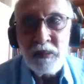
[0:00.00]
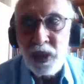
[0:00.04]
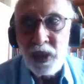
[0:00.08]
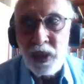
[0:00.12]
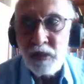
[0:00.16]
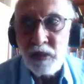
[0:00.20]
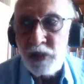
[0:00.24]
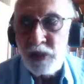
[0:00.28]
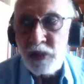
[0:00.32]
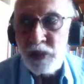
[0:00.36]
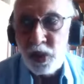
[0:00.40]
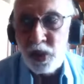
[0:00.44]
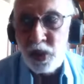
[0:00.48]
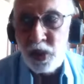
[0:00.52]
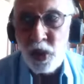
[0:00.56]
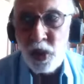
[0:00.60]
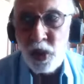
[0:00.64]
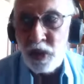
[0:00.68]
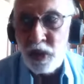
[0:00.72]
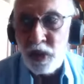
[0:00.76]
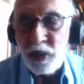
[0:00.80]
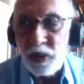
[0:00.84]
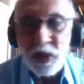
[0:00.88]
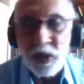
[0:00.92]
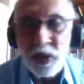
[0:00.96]
store for
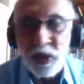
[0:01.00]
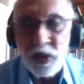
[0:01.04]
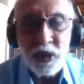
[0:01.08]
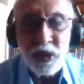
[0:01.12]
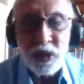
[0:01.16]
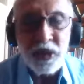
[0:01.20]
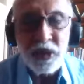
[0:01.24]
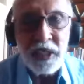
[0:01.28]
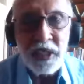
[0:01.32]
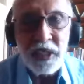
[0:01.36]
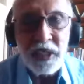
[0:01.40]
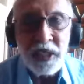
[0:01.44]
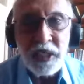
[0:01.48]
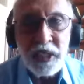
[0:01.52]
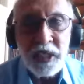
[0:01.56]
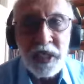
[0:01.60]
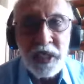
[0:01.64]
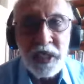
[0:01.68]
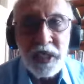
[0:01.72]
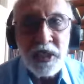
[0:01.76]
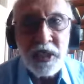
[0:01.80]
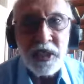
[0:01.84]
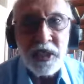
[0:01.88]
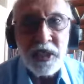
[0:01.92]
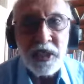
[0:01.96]
groceries and others,
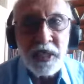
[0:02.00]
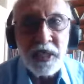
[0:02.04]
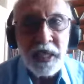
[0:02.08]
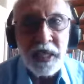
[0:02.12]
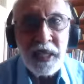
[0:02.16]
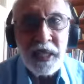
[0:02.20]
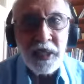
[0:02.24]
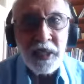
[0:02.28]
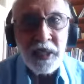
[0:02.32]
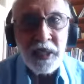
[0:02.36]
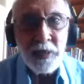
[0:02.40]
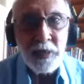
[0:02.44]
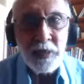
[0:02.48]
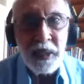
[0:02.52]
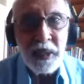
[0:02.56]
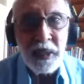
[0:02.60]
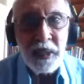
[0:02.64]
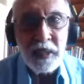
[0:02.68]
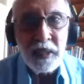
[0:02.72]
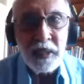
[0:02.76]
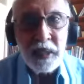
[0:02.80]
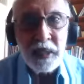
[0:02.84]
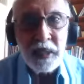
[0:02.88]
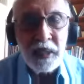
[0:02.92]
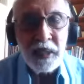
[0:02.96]
and that has been
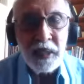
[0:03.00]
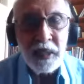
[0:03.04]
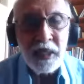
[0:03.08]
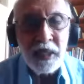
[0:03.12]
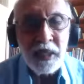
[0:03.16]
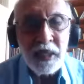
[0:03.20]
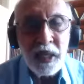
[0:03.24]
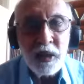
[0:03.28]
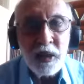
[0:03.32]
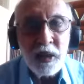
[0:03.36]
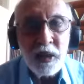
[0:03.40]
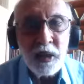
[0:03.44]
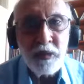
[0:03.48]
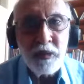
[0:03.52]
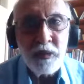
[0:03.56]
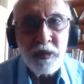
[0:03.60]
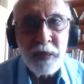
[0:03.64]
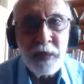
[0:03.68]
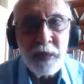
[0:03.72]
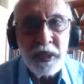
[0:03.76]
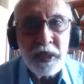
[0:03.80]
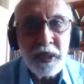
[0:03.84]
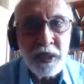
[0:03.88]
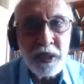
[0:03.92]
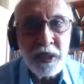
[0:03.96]
taken care of by the
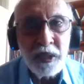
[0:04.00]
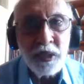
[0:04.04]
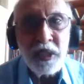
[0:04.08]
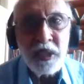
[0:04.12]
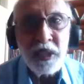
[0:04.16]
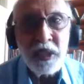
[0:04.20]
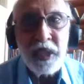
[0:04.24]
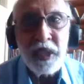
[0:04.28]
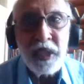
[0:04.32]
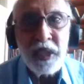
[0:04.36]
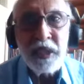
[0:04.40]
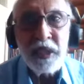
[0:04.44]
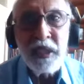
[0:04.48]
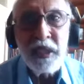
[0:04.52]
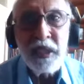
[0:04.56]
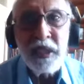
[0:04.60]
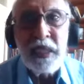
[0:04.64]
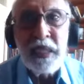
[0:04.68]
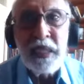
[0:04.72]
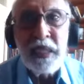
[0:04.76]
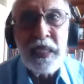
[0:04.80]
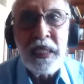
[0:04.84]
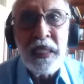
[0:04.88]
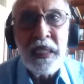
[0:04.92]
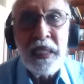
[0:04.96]
association.
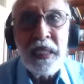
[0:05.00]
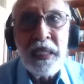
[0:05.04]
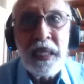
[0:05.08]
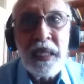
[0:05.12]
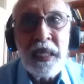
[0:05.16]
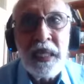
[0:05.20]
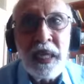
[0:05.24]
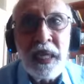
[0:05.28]
And